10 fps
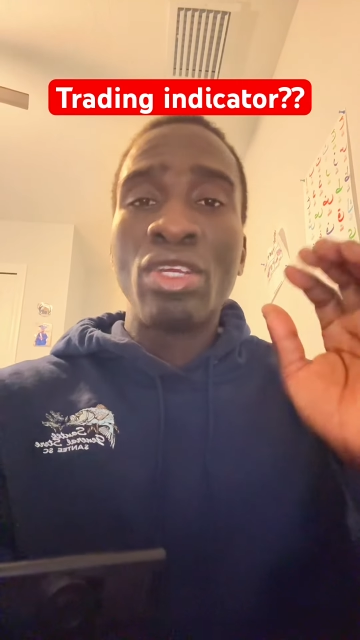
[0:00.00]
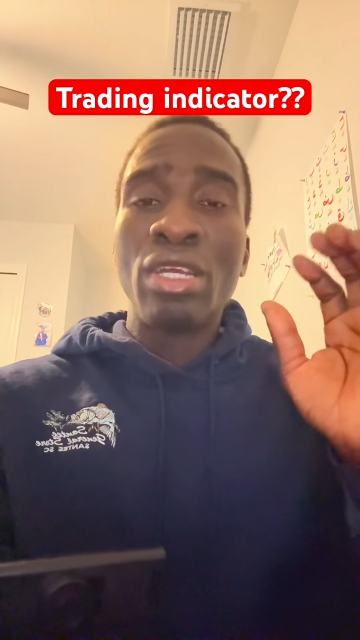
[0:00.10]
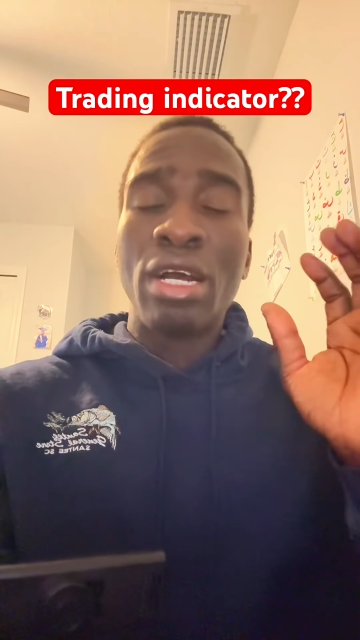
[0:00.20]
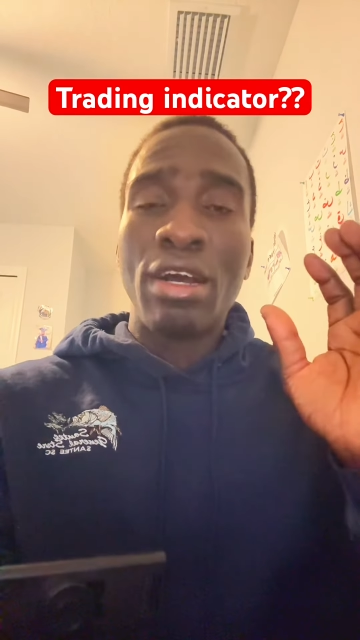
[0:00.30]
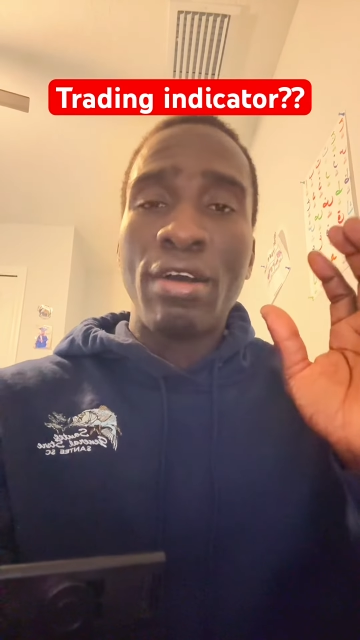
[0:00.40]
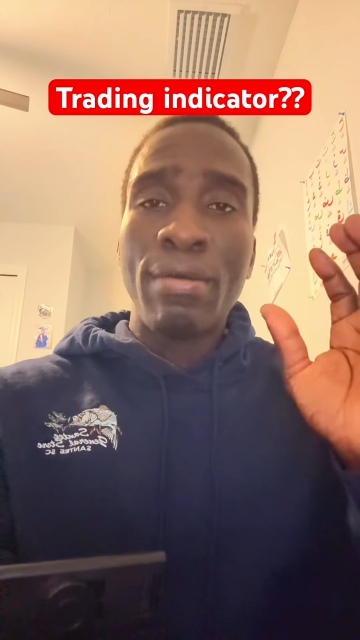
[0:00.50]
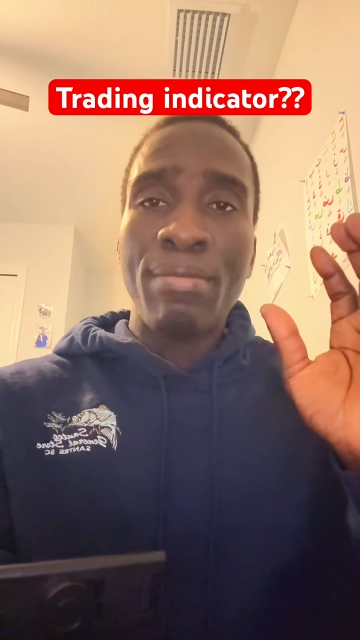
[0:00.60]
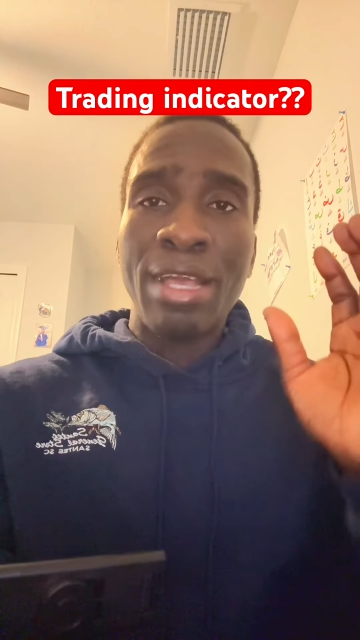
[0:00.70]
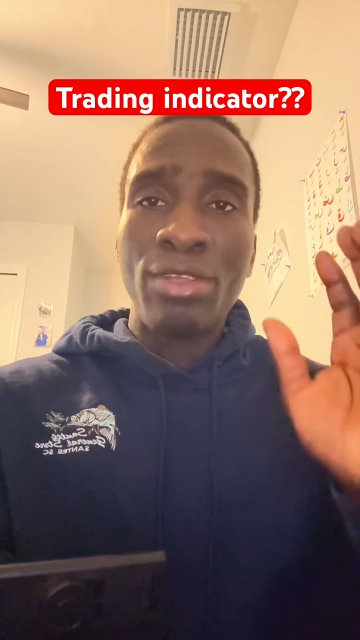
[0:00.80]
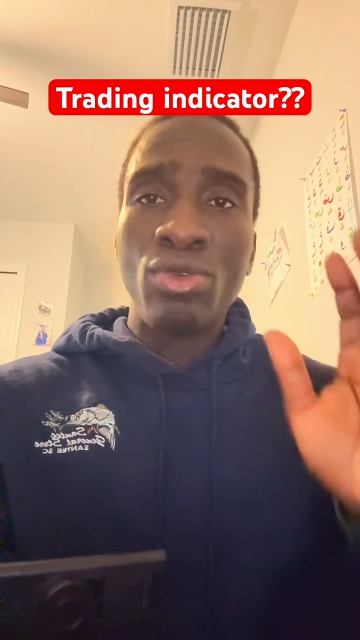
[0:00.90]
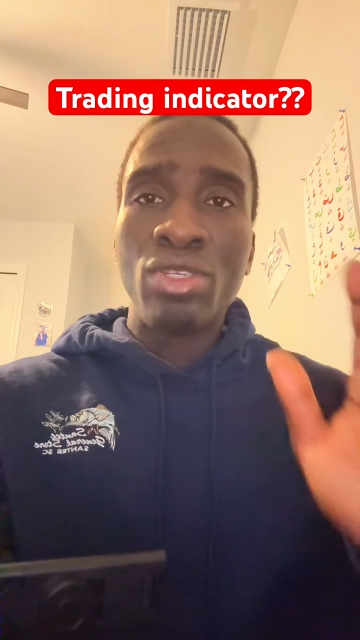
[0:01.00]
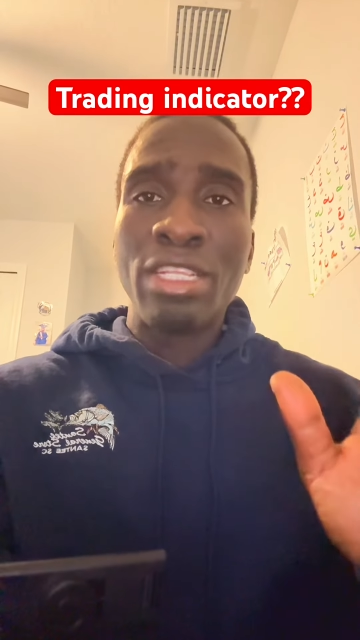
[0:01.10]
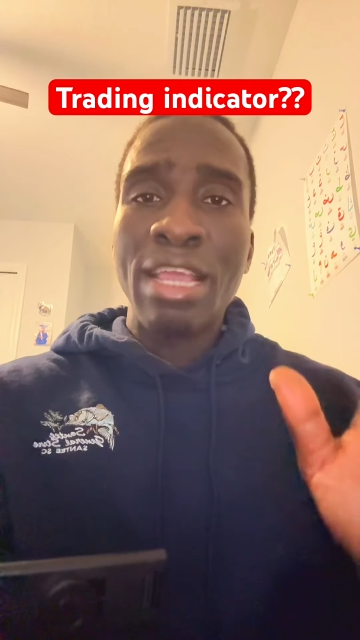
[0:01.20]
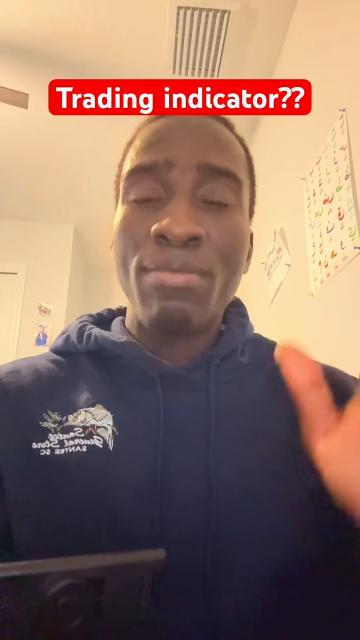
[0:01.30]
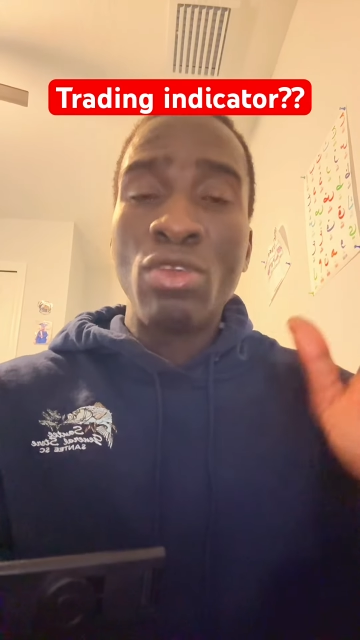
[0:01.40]
I use
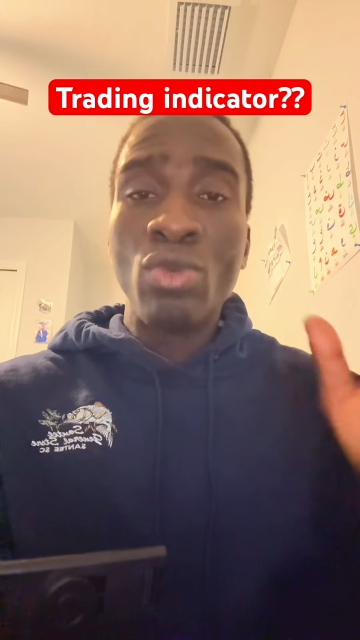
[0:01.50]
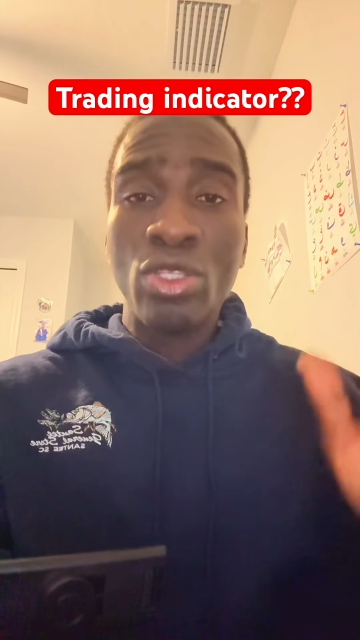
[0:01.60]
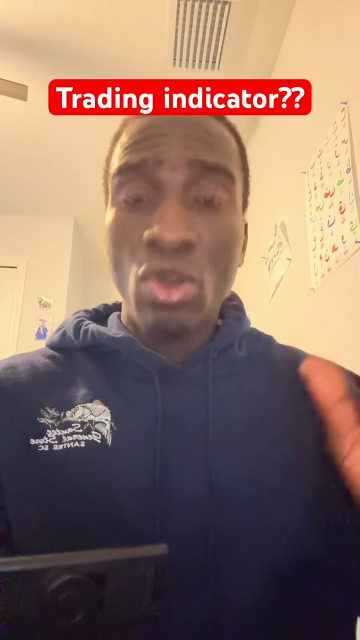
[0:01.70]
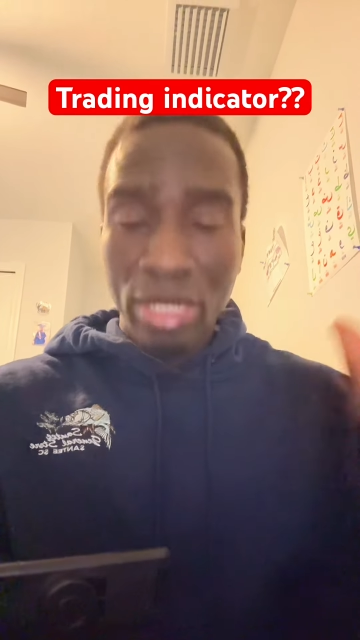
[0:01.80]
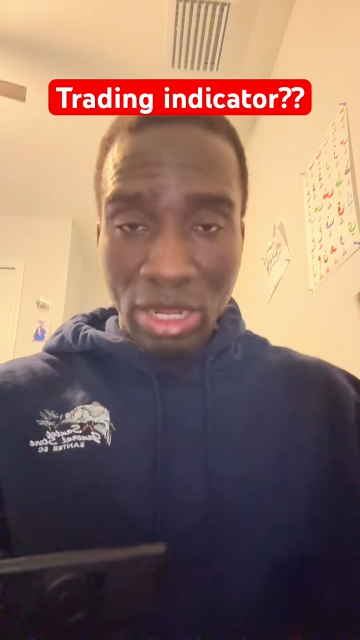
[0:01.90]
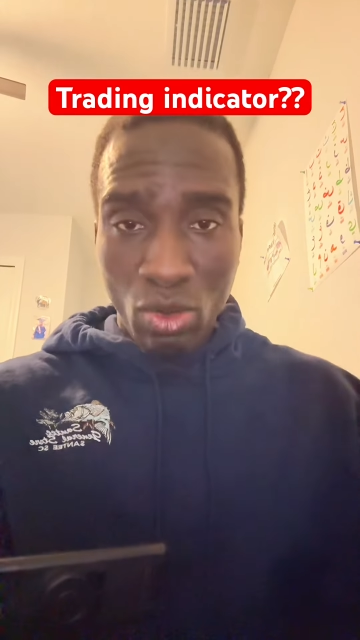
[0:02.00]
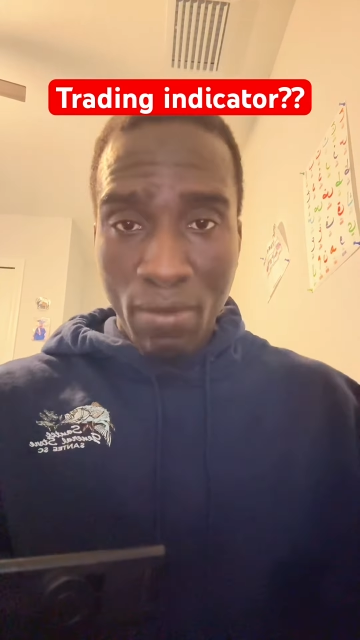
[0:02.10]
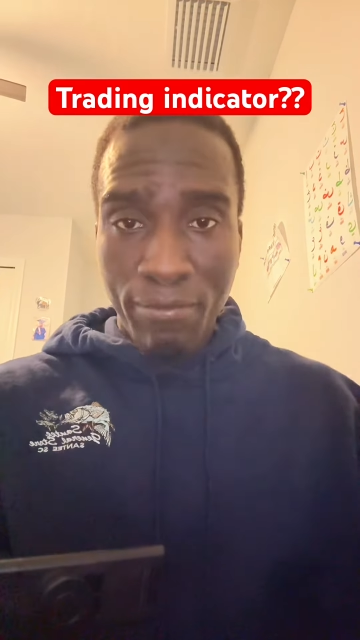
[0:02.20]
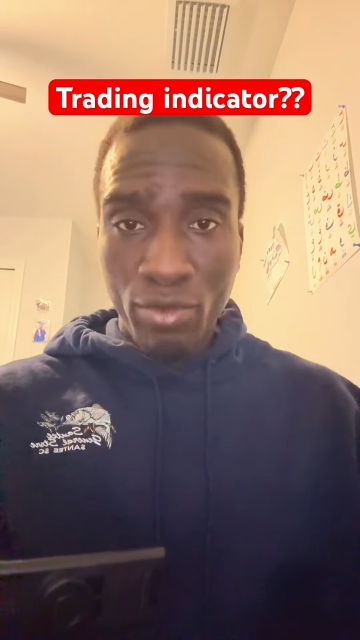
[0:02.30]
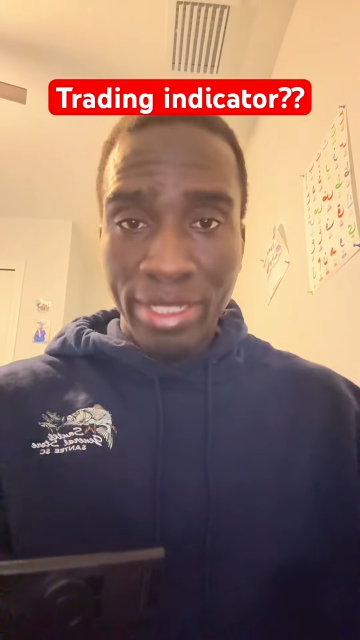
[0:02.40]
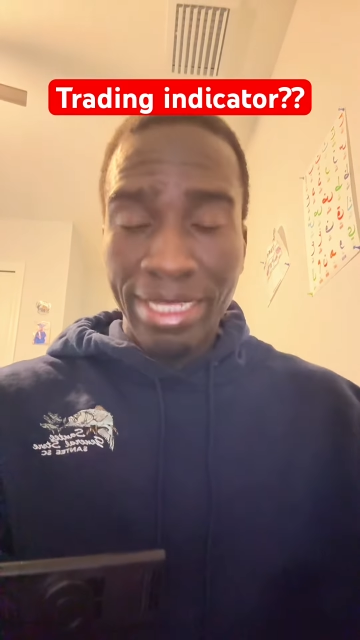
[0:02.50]
them with other confluence.